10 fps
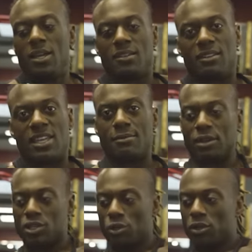I'm gonna keep
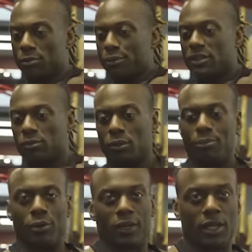my shoulder depressed while I'm
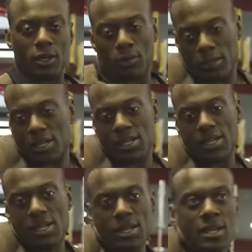pulling. You don't want it
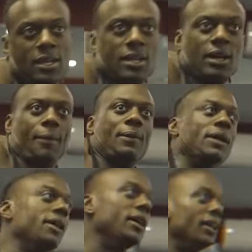up here.